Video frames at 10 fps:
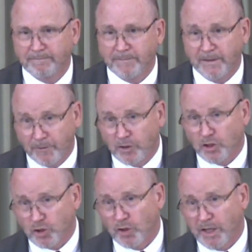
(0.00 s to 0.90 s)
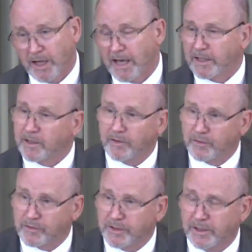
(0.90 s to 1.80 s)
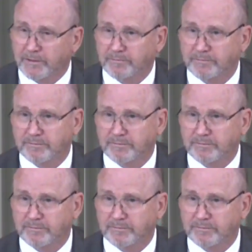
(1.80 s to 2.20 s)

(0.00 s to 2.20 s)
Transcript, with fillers: if you're just looking at it under the sun.